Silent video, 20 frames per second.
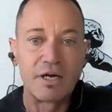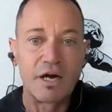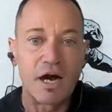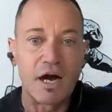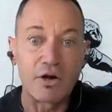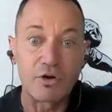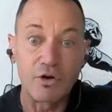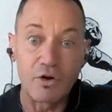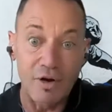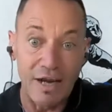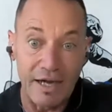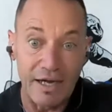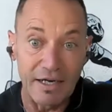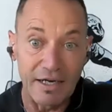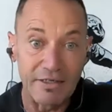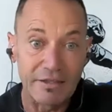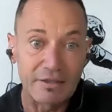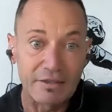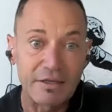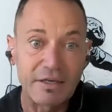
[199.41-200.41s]
are
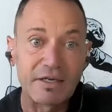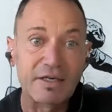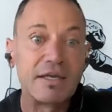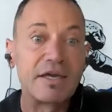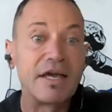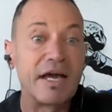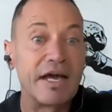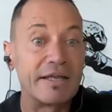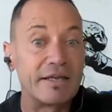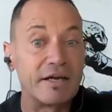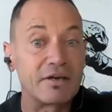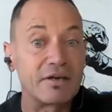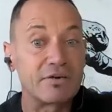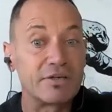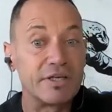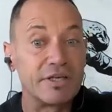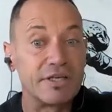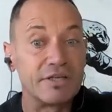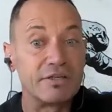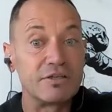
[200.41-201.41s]
aligned and
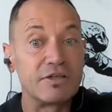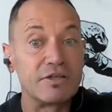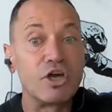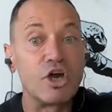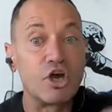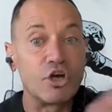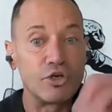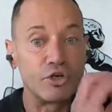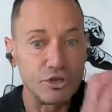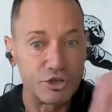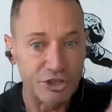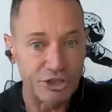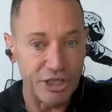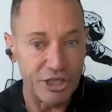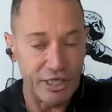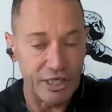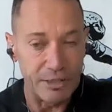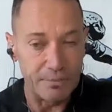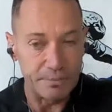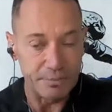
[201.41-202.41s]
are in a good
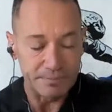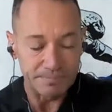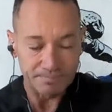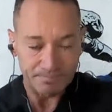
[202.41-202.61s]
shape.